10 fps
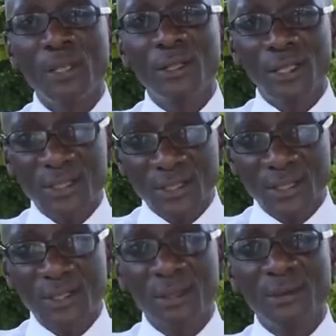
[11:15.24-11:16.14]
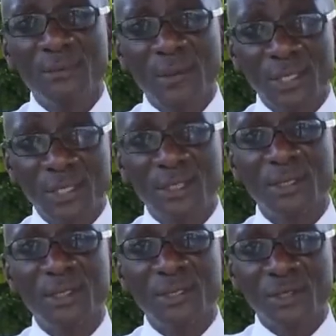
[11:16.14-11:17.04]
This must
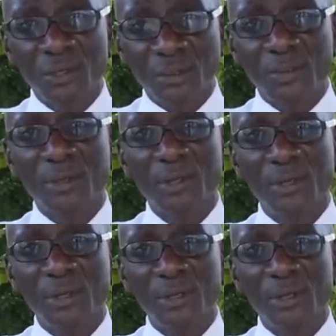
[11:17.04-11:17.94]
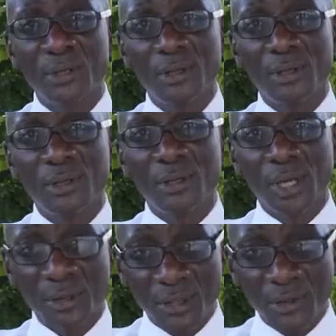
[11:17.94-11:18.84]
stop.
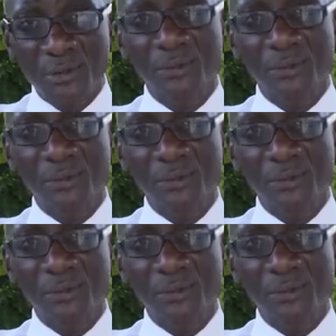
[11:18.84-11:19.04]
I thank